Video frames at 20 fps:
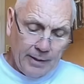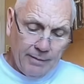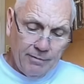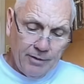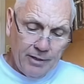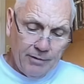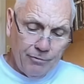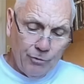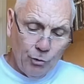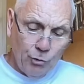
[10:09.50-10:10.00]

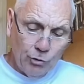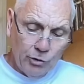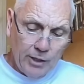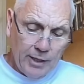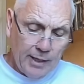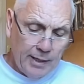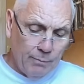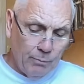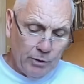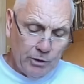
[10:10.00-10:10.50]
even if you're
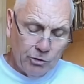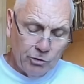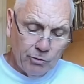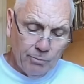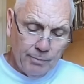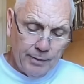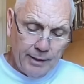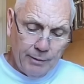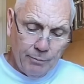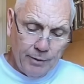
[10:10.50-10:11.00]
dealing with
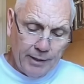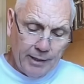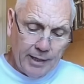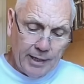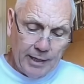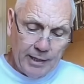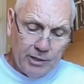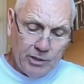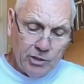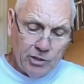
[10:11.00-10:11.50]
somebody with
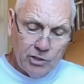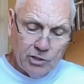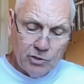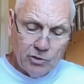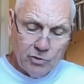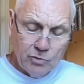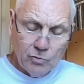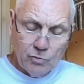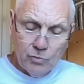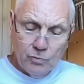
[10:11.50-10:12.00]

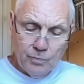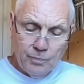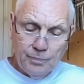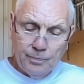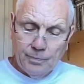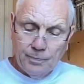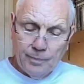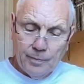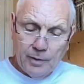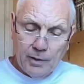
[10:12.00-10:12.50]
kids,
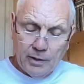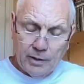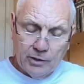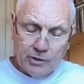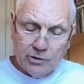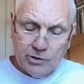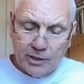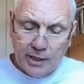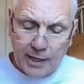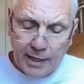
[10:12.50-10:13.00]
like I
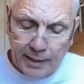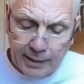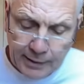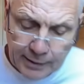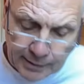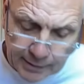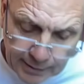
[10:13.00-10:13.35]
say,